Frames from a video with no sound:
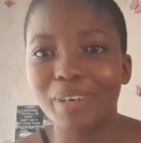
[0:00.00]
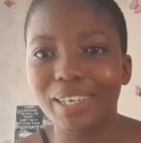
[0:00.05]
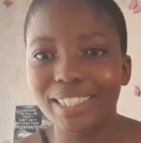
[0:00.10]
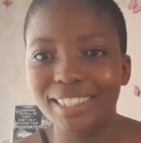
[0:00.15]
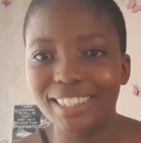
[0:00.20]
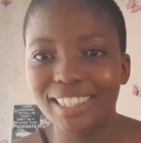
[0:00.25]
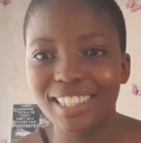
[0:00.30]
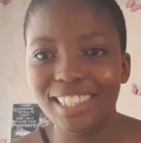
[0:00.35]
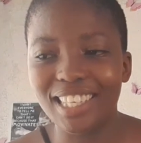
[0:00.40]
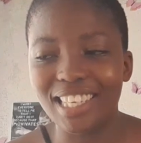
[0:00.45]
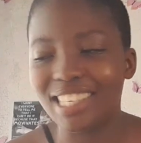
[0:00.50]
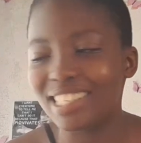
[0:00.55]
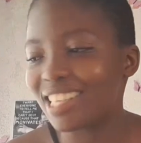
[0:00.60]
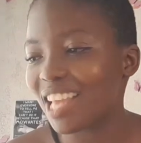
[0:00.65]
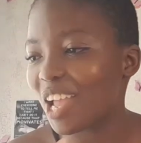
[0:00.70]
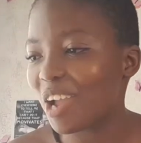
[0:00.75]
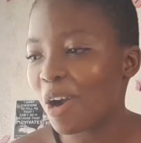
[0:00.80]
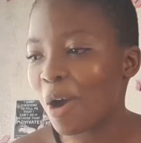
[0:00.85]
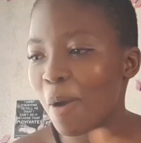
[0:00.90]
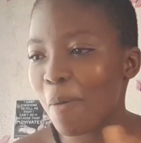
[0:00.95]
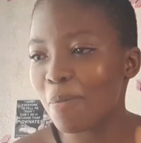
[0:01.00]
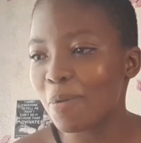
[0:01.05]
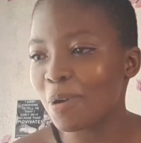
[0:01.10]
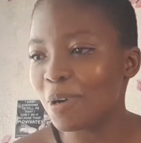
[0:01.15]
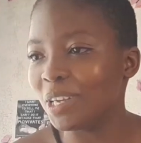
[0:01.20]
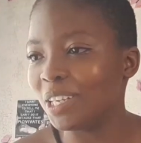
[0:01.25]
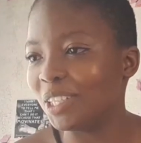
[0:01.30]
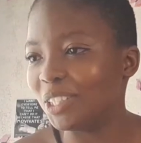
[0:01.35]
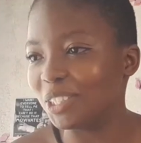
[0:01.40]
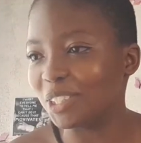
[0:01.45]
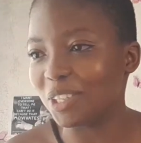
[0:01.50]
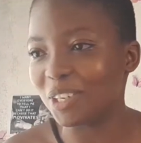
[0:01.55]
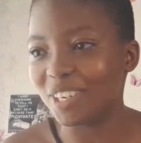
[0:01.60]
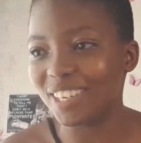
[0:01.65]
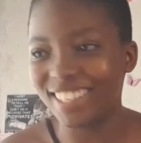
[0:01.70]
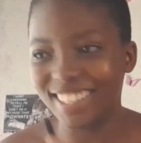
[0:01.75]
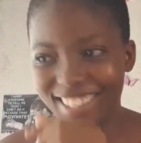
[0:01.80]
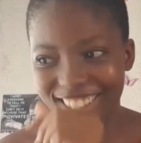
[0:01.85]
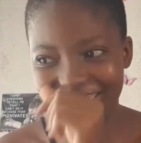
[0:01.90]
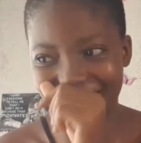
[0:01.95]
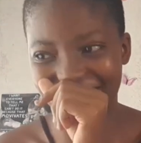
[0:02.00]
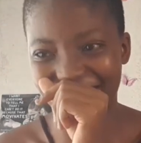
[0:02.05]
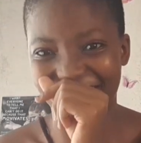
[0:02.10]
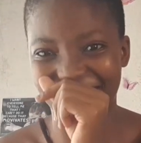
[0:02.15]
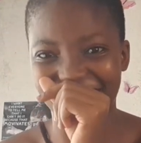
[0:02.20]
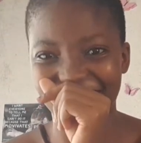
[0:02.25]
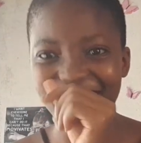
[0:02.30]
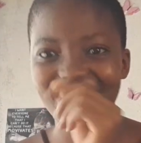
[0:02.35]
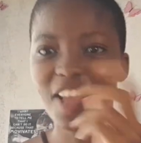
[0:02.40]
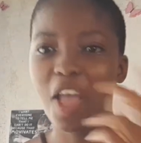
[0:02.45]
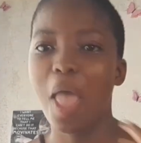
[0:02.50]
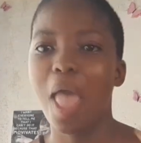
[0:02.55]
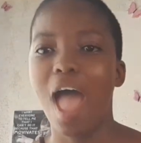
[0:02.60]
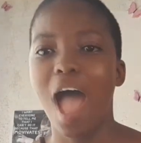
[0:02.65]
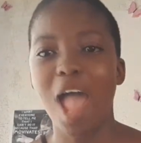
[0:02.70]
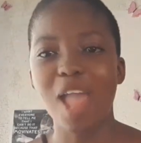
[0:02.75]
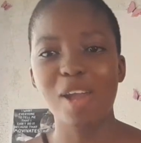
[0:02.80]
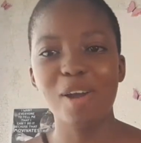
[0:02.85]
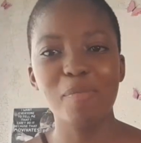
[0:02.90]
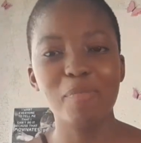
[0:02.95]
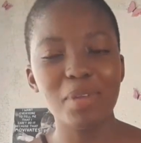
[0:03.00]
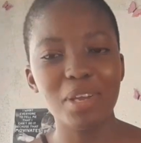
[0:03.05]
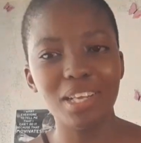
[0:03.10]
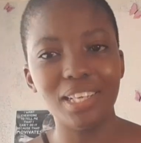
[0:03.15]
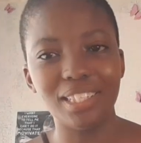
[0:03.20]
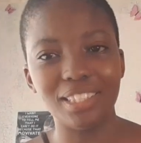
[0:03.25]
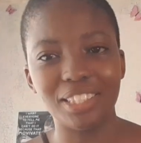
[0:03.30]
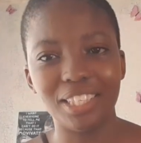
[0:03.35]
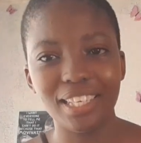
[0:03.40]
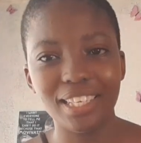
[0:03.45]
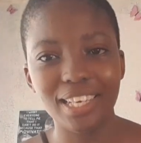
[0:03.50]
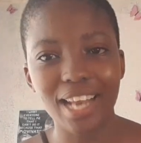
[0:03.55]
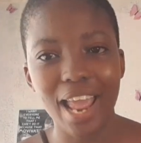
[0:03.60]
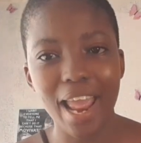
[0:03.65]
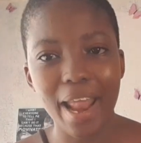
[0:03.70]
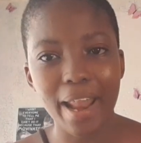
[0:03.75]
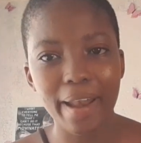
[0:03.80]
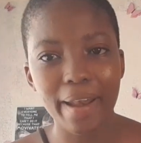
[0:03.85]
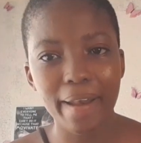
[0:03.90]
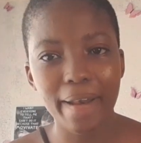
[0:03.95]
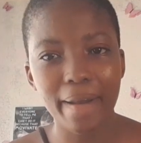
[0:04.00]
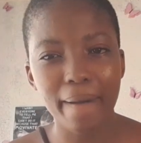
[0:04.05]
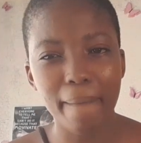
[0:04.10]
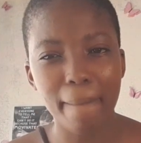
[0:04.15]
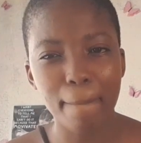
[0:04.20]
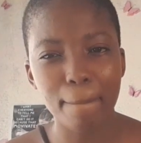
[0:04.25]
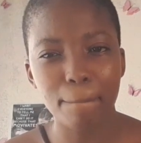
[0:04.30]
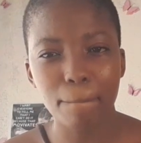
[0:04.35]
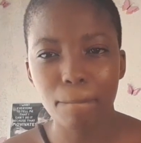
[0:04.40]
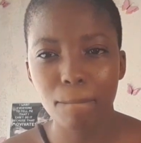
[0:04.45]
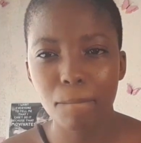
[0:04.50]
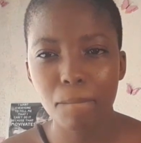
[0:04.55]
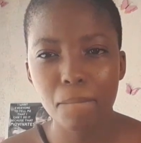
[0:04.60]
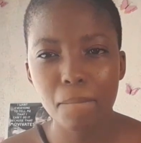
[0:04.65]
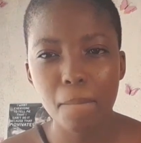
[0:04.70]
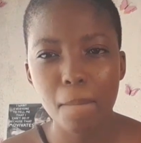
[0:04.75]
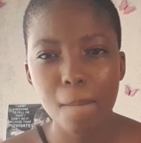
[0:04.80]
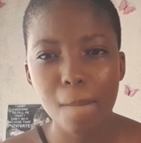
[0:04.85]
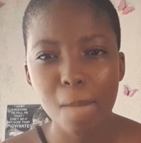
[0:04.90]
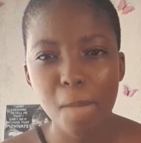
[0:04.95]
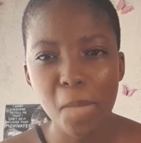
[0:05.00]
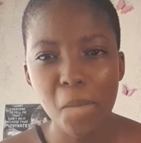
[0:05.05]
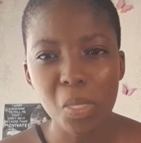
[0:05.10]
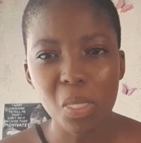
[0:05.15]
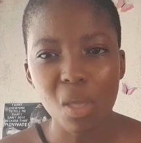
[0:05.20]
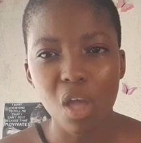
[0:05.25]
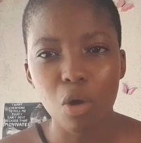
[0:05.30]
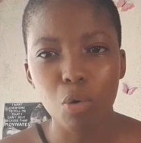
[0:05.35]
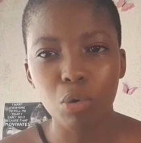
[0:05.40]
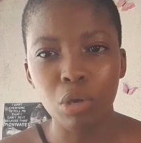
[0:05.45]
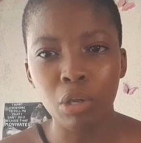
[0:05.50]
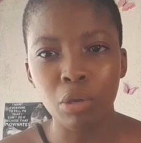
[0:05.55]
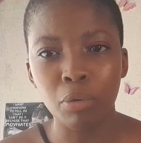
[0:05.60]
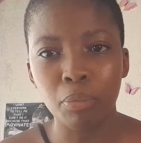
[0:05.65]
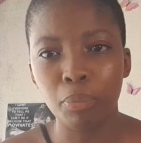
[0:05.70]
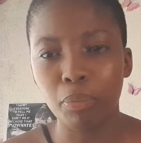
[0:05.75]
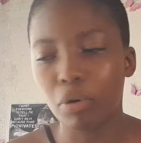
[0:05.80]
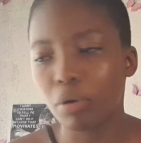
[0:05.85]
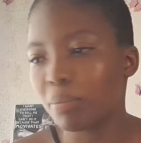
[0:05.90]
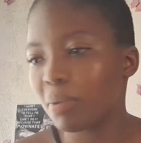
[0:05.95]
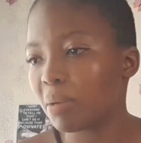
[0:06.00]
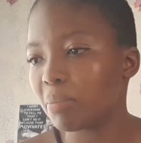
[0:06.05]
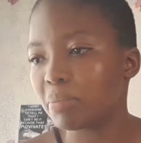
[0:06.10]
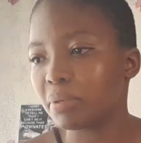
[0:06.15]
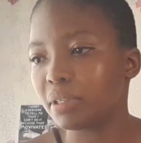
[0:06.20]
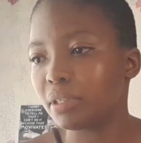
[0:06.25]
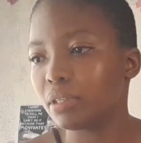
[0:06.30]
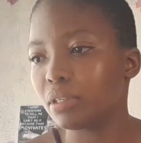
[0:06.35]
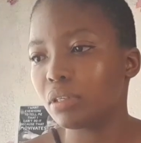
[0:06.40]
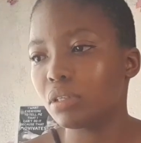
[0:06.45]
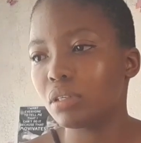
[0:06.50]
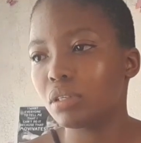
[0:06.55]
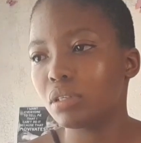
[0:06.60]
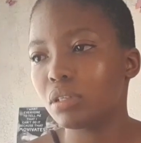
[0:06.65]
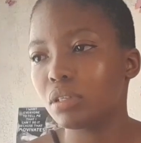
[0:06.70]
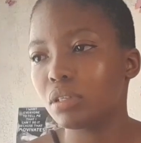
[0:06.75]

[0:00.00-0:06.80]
watching this. I hope you enjoyed. And you will probably